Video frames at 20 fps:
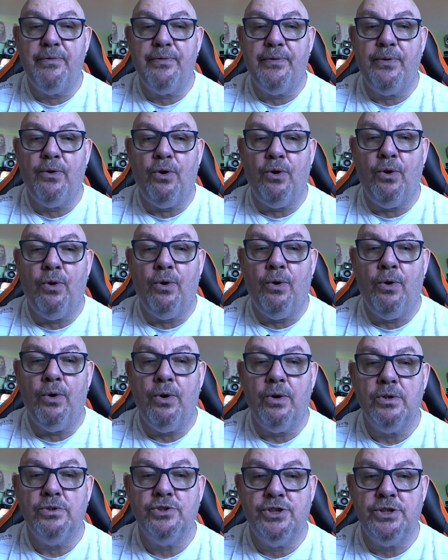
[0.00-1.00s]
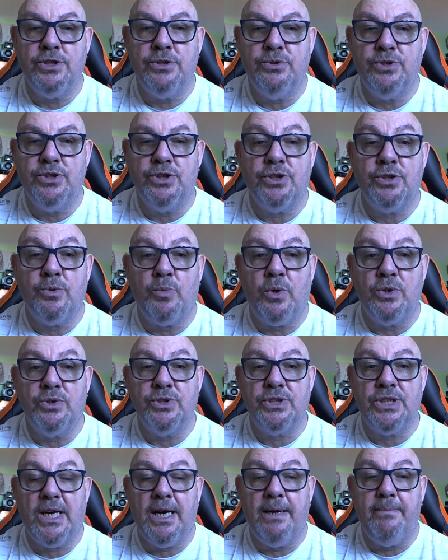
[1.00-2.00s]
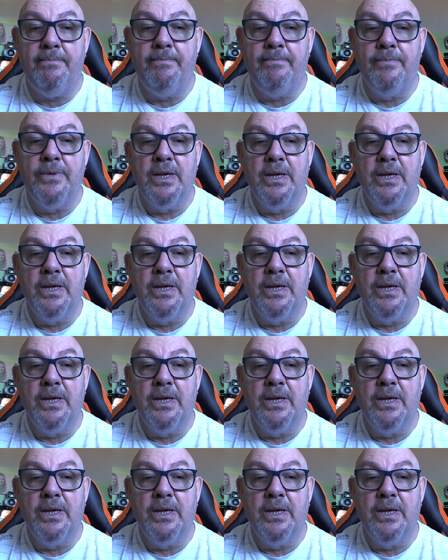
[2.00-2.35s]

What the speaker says: 4 juices at one time,